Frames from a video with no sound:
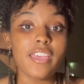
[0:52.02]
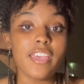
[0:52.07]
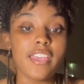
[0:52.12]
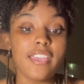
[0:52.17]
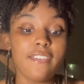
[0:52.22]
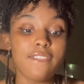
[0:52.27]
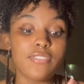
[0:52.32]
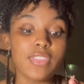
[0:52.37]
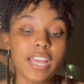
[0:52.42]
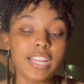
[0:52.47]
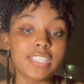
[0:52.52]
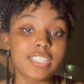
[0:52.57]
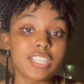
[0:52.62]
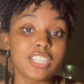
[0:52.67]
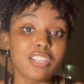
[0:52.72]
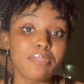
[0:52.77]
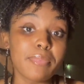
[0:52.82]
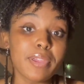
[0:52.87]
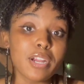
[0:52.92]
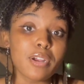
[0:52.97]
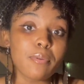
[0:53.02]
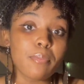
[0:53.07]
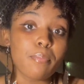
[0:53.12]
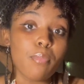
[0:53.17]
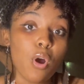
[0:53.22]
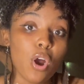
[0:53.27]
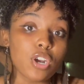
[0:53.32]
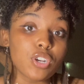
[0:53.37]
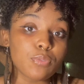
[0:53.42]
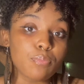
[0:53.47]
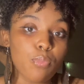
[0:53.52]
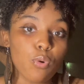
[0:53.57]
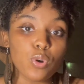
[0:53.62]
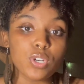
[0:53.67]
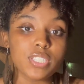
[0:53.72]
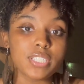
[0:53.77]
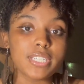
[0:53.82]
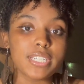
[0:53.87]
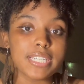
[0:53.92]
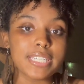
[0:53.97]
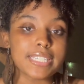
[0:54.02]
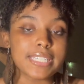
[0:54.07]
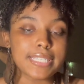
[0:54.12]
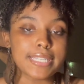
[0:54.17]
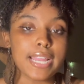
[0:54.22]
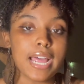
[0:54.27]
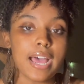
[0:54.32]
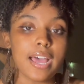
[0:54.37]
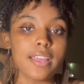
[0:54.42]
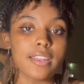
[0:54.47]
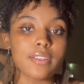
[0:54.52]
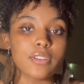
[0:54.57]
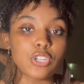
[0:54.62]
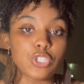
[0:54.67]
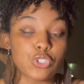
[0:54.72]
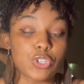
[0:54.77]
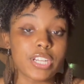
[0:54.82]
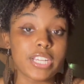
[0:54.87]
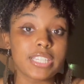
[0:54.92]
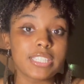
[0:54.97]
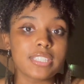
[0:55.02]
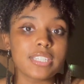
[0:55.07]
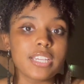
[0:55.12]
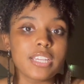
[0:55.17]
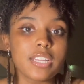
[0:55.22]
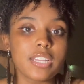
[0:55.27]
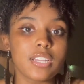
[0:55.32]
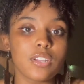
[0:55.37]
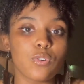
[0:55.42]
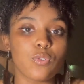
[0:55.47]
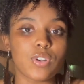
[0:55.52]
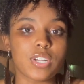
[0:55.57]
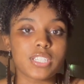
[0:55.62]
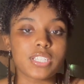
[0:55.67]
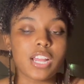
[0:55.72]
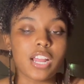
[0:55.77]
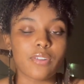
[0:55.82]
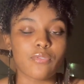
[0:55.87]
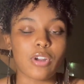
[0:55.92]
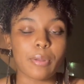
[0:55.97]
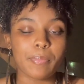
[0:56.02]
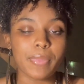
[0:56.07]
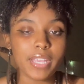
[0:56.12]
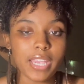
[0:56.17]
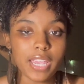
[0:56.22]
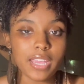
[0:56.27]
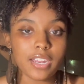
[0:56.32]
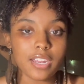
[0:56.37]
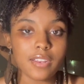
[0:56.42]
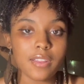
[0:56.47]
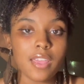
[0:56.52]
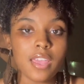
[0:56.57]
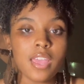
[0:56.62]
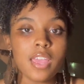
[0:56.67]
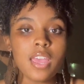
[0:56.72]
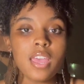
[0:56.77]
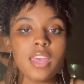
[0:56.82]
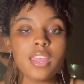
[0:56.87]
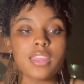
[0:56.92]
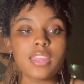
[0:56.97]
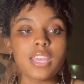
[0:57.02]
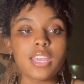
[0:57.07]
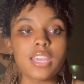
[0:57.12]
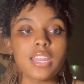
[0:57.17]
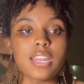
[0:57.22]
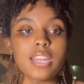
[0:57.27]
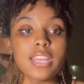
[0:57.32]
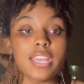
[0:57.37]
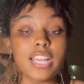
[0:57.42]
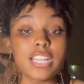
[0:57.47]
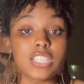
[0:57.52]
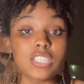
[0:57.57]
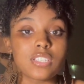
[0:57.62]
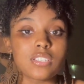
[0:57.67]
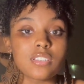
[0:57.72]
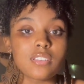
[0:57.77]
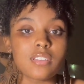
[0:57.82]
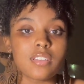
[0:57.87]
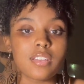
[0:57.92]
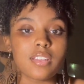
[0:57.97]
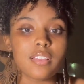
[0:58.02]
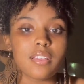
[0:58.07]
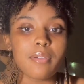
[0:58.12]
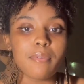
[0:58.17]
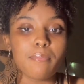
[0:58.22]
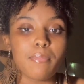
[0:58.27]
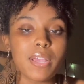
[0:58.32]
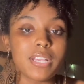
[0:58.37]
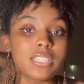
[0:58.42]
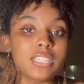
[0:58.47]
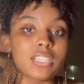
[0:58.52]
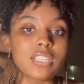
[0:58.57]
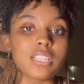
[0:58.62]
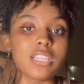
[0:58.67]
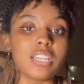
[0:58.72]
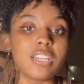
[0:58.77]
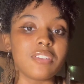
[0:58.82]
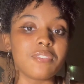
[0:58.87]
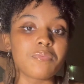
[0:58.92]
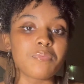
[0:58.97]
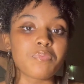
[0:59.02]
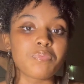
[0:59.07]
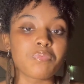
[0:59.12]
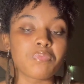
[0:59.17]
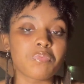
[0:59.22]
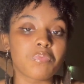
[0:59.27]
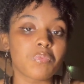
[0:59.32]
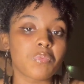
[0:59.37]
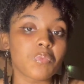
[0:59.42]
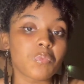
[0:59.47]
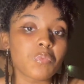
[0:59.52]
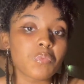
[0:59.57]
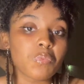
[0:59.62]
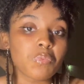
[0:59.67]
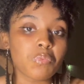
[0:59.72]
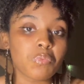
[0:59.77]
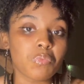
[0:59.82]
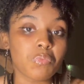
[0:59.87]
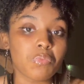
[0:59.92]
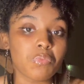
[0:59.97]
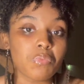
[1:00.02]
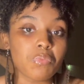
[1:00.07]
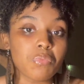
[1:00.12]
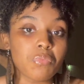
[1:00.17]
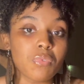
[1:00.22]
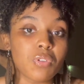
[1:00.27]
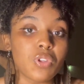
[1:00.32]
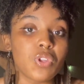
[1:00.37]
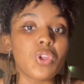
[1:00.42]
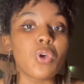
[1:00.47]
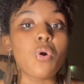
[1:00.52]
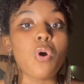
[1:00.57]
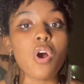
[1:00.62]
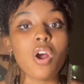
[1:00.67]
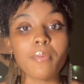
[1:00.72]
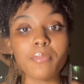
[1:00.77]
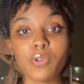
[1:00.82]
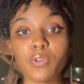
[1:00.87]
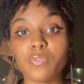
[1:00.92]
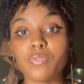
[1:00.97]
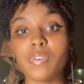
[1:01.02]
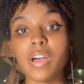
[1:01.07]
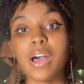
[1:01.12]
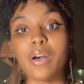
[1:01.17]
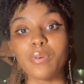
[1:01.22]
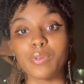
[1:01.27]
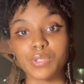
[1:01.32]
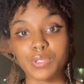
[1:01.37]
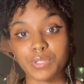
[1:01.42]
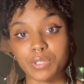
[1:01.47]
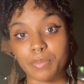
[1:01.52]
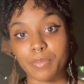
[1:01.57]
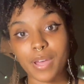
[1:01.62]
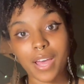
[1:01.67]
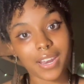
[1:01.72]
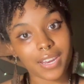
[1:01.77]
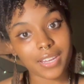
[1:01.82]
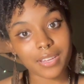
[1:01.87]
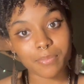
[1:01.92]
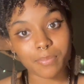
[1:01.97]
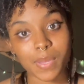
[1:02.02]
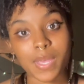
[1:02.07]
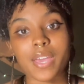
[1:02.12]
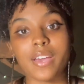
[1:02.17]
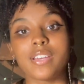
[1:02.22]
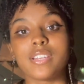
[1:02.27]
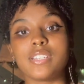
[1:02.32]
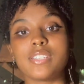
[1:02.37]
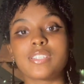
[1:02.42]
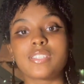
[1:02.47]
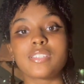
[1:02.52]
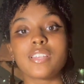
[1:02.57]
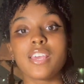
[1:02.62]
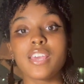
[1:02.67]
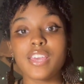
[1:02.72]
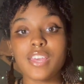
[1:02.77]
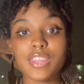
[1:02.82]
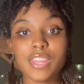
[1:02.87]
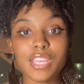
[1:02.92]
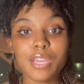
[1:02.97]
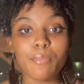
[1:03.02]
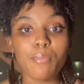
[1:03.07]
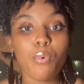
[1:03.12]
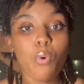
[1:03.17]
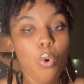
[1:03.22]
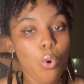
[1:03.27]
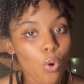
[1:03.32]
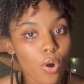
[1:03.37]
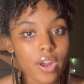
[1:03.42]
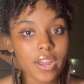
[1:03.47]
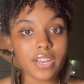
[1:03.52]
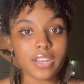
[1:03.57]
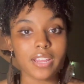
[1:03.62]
if that telomere portion is not translated or is not replicated, then it's basically no harm, no foul to the body, because the important